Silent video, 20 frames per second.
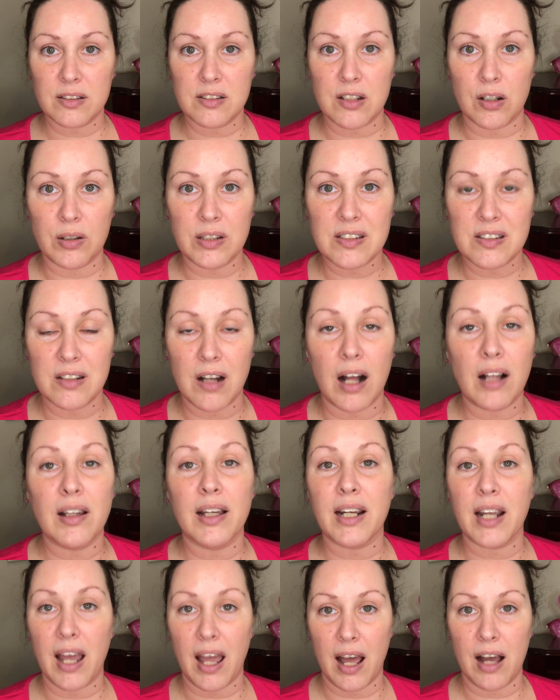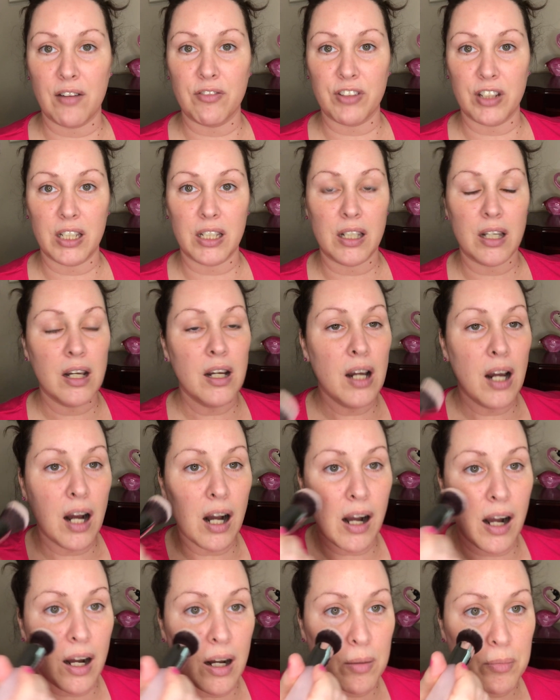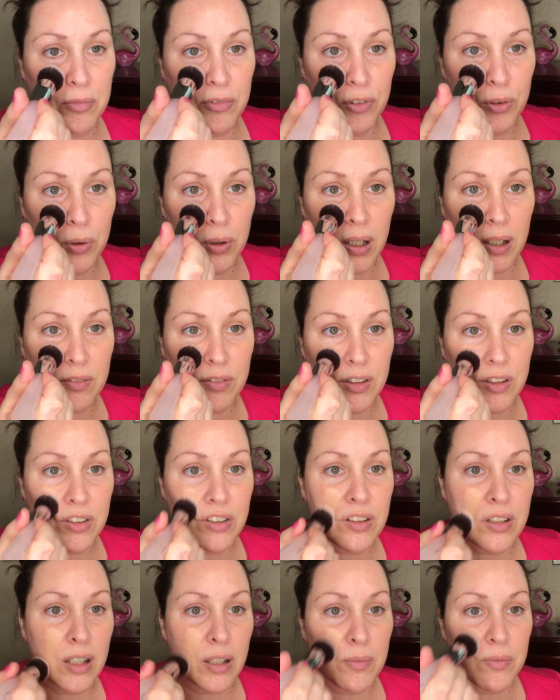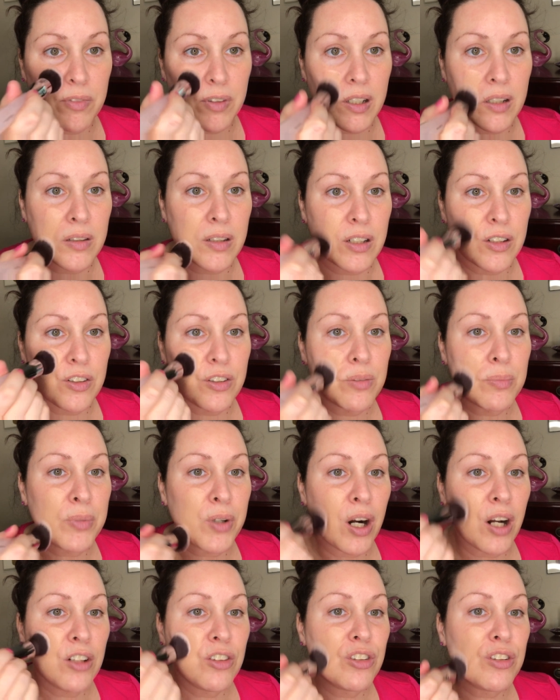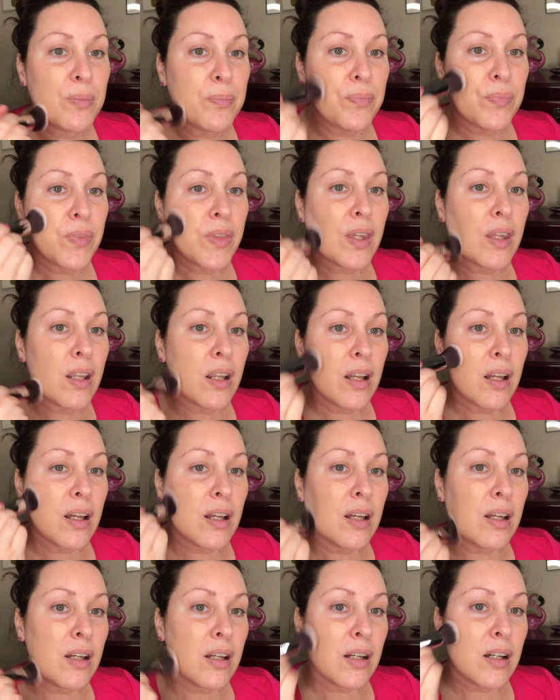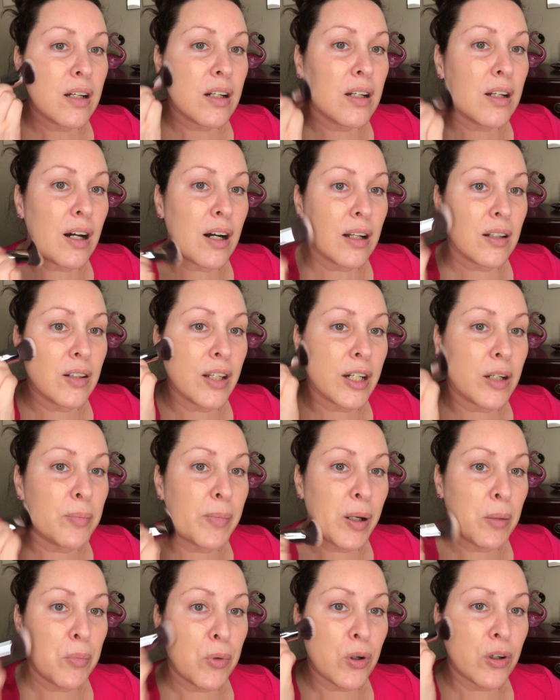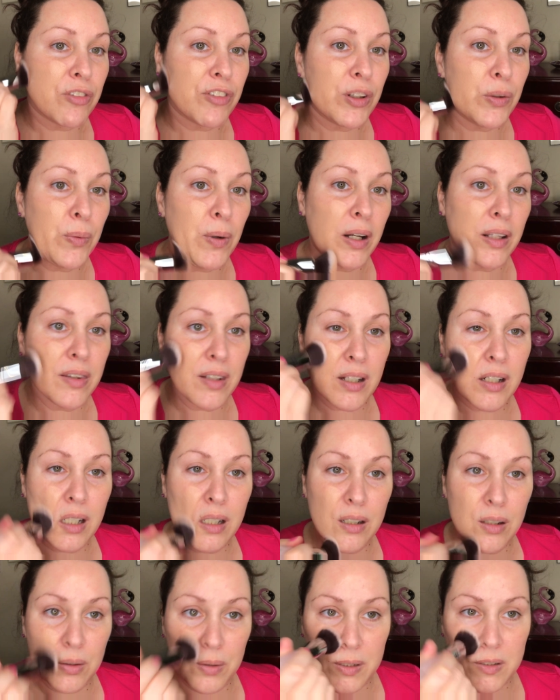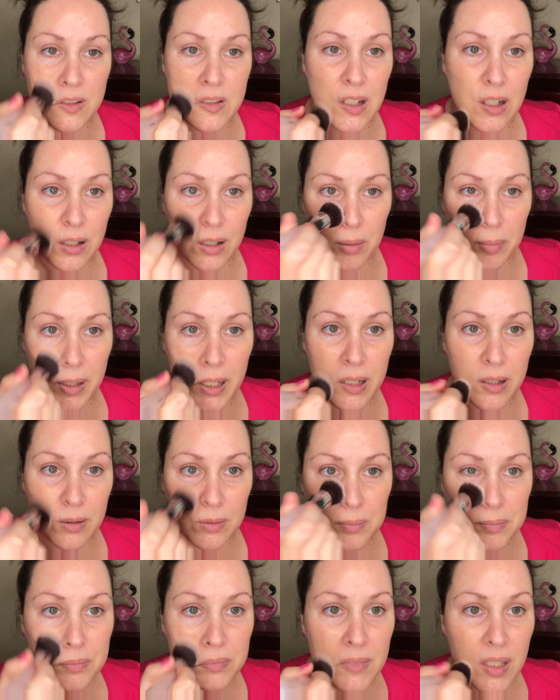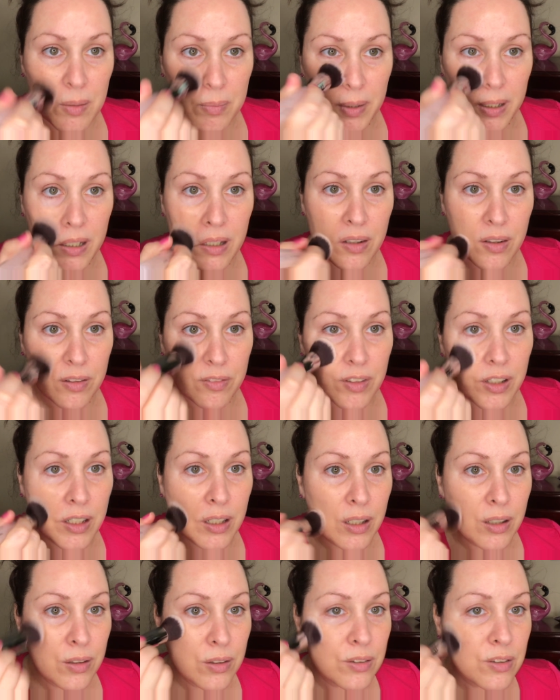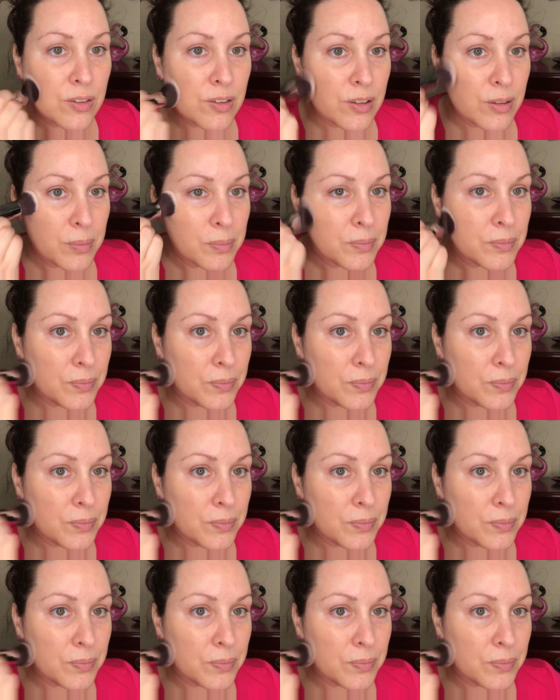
So it's not like a heavy full coverage type foundation brush. Not like my Morphe one that I always talk about in my other videos.